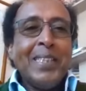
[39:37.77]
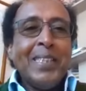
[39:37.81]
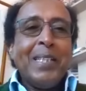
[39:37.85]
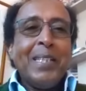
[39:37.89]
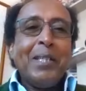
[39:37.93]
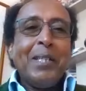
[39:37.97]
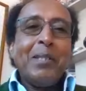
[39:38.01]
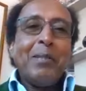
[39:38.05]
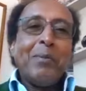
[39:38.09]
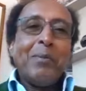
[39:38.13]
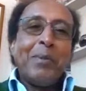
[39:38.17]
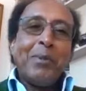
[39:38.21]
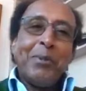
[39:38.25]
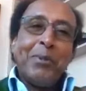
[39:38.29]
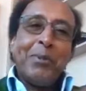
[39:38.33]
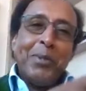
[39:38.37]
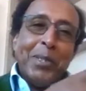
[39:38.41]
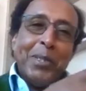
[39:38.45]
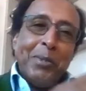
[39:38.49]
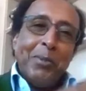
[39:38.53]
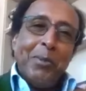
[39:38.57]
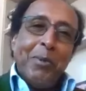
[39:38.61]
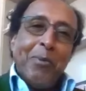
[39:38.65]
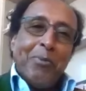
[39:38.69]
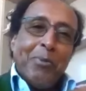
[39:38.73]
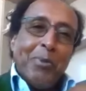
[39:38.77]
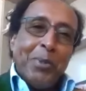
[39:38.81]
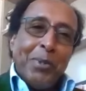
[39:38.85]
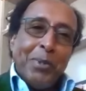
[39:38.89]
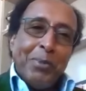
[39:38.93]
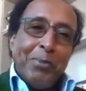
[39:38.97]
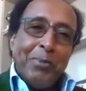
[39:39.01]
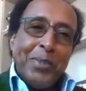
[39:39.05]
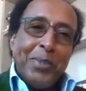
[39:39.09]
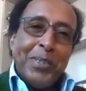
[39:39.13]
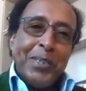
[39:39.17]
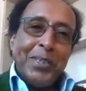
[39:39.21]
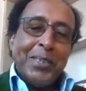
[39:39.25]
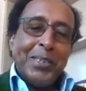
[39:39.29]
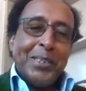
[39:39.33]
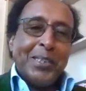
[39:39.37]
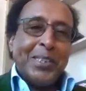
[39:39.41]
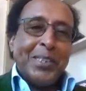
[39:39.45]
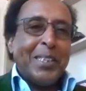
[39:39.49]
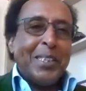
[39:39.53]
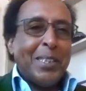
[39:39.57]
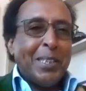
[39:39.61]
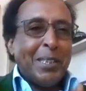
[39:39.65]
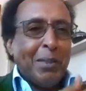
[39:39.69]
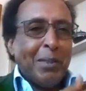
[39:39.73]
And there were three or four
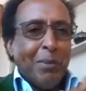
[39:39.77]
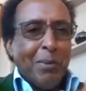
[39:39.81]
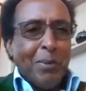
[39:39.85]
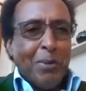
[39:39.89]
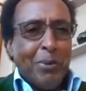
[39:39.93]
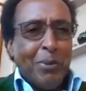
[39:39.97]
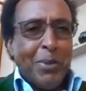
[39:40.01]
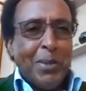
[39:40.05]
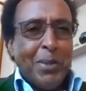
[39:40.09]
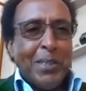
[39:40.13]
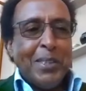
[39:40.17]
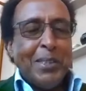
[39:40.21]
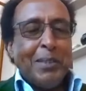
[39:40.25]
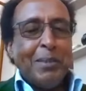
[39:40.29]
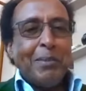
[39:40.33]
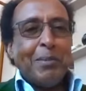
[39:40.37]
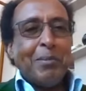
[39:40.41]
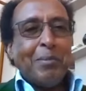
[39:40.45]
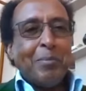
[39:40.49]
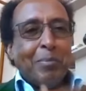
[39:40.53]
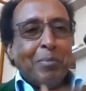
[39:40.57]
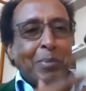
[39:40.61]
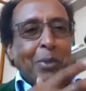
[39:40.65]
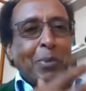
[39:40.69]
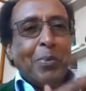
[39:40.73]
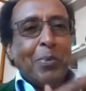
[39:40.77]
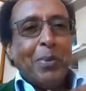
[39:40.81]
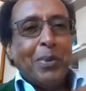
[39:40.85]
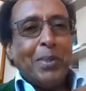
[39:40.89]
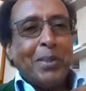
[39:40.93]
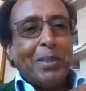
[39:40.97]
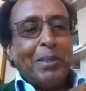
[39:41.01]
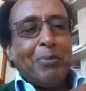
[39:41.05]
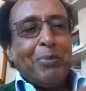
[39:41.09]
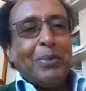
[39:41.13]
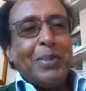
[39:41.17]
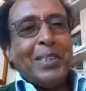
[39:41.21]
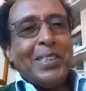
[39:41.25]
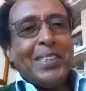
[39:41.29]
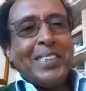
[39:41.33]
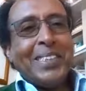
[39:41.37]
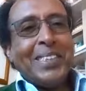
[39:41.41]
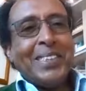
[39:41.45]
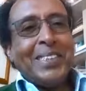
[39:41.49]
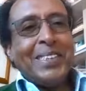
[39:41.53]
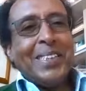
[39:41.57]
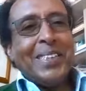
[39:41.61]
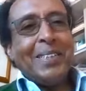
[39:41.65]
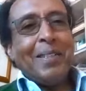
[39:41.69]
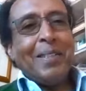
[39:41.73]
definitions. I think there were three big one
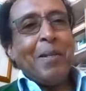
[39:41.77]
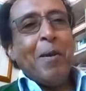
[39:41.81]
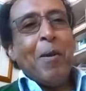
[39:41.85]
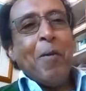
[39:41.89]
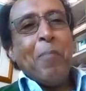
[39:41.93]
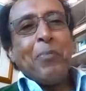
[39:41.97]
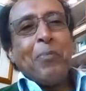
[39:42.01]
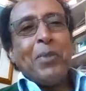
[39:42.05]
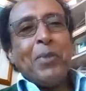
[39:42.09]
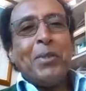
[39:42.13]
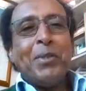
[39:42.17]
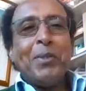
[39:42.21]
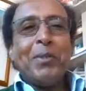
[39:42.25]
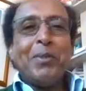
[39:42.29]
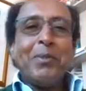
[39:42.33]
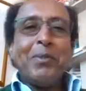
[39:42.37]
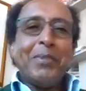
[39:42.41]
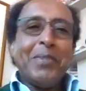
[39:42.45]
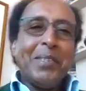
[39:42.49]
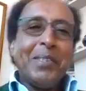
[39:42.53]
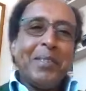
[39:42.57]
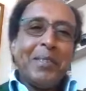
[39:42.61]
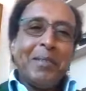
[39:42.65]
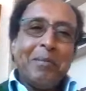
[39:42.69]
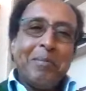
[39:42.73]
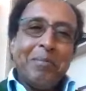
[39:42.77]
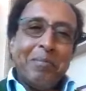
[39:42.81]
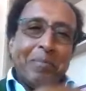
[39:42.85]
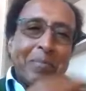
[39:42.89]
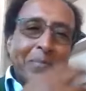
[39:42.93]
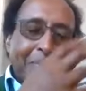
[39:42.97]
definitions, and, you know, it's a uh,